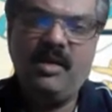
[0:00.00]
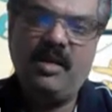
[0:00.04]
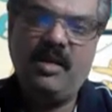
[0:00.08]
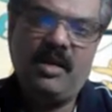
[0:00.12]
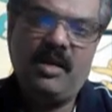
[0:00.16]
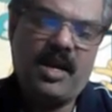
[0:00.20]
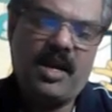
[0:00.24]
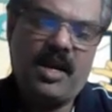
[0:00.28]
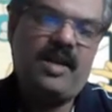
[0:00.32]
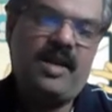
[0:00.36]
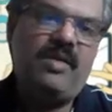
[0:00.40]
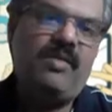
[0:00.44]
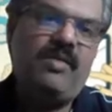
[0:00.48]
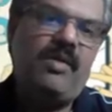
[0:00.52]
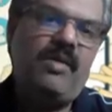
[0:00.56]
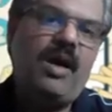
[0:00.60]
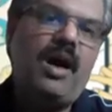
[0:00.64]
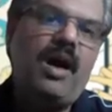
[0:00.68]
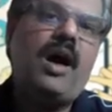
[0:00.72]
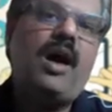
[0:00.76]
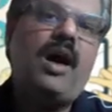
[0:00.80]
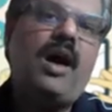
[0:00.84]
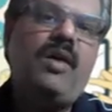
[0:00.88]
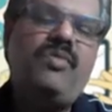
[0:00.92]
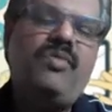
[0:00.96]
and
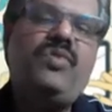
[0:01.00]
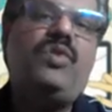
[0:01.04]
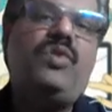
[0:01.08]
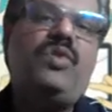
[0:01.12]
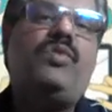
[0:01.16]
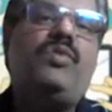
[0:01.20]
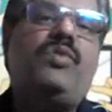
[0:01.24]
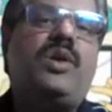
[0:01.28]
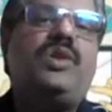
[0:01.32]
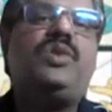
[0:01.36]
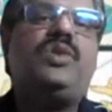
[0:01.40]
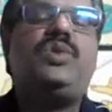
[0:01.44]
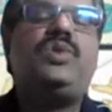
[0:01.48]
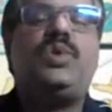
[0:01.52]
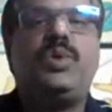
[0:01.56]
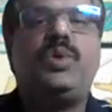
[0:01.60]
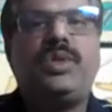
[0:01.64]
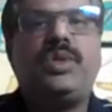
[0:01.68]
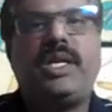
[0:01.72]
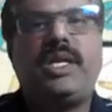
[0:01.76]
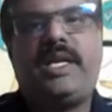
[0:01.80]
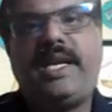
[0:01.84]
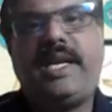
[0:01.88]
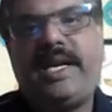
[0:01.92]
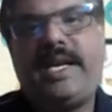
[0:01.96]
how you want to show
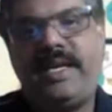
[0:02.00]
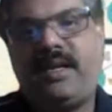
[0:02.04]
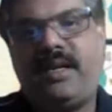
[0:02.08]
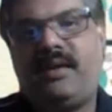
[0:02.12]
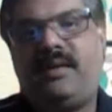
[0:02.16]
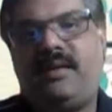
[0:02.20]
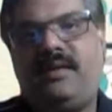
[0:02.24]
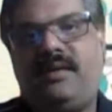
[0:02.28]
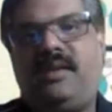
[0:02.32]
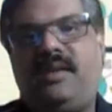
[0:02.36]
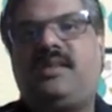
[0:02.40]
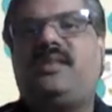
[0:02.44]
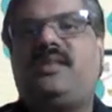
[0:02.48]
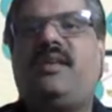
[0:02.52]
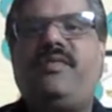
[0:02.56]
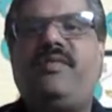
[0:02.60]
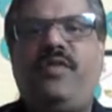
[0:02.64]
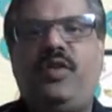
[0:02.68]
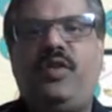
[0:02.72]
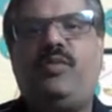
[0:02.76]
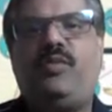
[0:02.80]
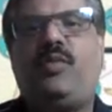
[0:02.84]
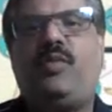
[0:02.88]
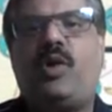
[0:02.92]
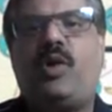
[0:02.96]
the data is the
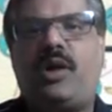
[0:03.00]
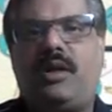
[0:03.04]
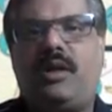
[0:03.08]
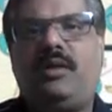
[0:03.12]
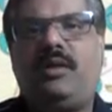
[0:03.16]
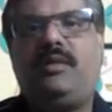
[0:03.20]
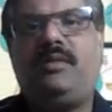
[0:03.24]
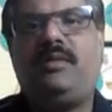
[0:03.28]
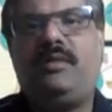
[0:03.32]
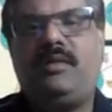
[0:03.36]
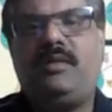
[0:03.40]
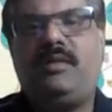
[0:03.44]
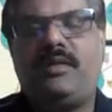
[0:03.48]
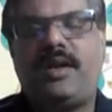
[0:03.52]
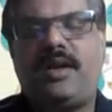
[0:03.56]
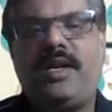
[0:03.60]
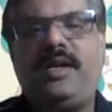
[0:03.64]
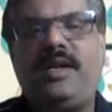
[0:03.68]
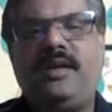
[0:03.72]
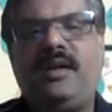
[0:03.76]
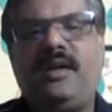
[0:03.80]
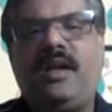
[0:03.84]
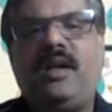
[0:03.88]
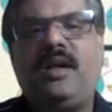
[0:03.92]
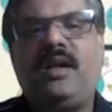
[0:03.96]
view model, right?
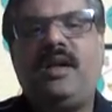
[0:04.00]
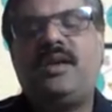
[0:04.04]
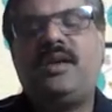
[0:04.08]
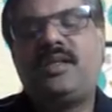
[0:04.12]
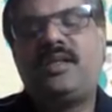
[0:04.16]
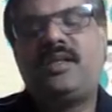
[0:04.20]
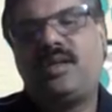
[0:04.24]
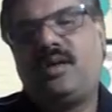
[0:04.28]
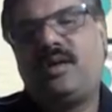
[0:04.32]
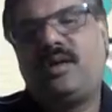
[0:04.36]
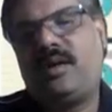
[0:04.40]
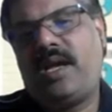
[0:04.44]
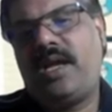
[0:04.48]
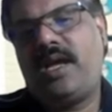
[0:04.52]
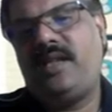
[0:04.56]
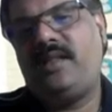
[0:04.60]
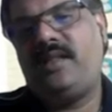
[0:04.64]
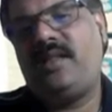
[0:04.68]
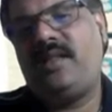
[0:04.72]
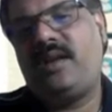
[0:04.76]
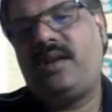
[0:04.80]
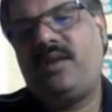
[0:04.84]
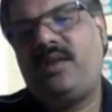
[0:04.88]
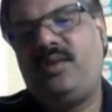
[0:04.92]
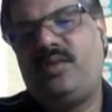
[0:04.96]
So
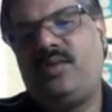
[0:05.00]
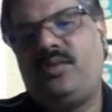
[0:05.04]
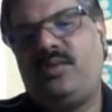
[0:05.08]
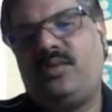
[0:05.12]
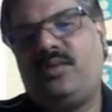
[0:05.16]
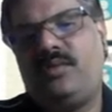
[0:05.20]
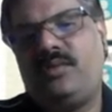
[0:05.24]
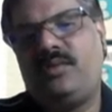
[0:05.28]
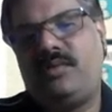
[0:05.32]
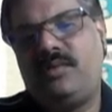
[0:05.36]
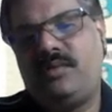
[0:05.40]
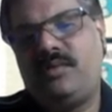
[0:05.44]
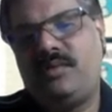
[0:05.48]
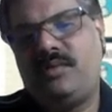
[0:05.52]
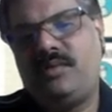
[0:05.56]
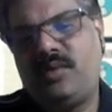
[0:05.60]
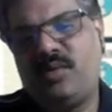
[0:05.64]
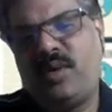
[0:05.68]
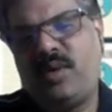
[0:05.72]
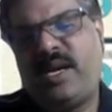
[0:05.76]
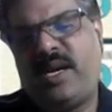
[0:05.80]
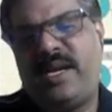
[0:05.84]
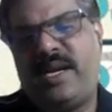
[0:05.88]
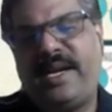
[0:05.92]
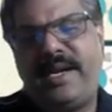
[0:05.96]
either you
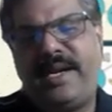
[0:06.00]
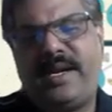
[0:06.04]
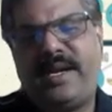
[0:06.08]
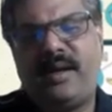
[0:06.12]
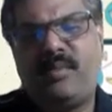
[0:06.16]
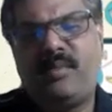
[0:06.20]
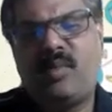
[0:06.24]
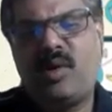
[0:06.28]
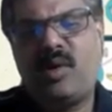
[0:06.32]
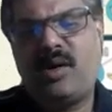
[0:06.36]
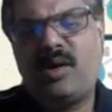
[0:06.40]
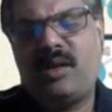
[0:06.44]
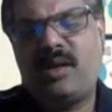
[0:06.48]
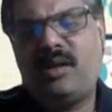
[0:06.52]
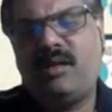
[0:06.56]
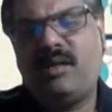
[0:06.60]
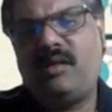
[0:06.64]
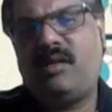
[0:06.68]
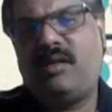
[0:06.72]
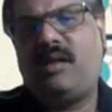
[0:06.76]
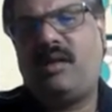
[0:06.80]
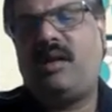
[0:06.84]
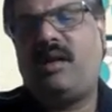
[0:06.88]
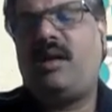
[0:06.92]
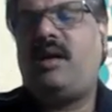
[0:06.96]
do a data model
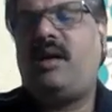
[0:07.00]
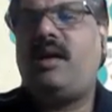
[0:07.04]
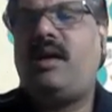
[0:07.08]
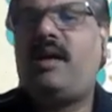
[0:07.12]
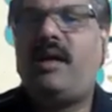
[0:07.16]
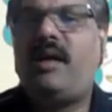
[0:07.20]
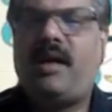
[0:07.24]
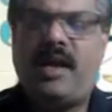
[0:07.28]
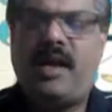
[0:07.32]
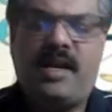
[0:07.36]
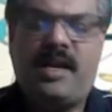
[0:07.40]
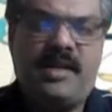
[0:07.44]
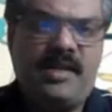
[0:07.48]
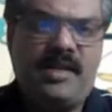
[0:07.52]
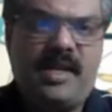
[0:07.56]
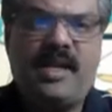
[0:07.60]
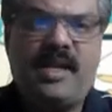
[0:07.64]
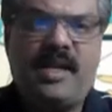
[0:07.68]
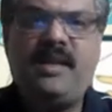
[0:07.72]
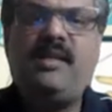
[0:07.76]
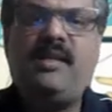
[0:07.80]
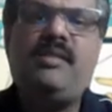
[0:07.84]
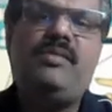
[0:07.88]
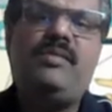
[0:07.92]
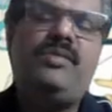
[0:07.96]
and
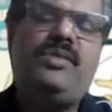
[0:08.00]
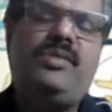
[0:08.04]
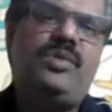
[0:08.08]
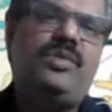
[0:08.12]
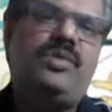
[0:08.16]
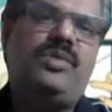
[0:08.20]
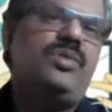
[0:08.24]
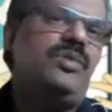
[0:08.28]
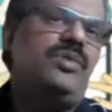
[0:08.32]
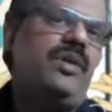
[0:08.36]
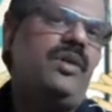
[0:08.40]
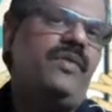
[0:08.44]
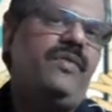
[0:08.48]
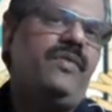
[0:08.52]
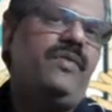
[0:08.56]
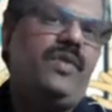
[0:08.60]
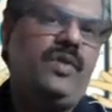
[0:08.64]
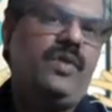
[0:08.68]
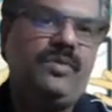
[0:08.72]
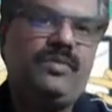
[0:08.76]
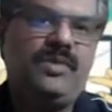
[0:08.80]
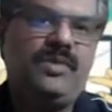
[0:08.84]
then you do the view,